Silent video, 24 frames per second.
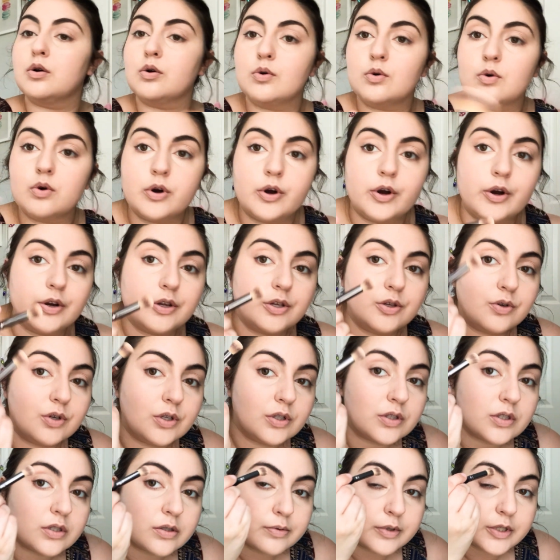Or you
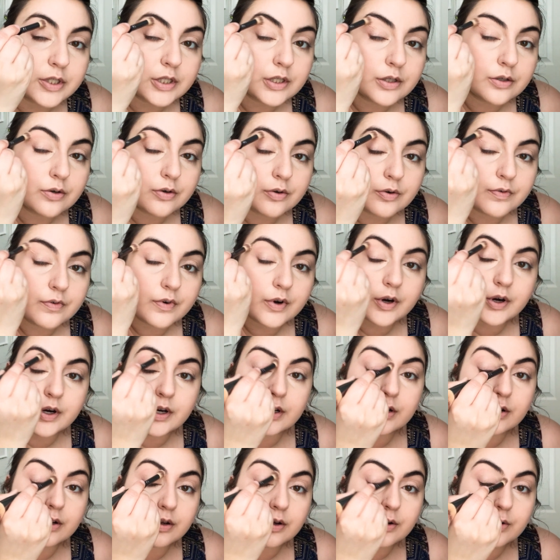can switch it over
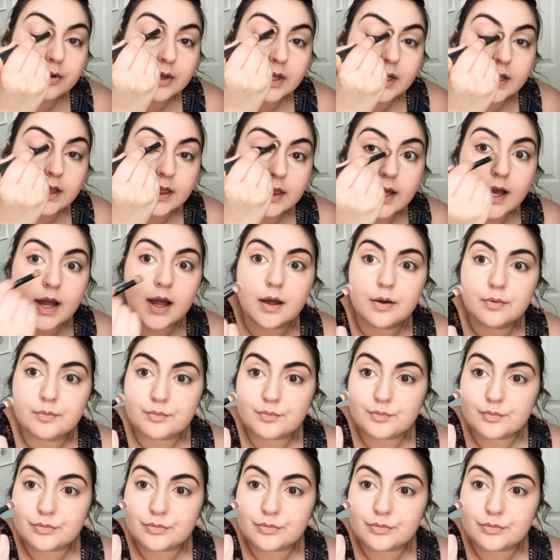and go like that.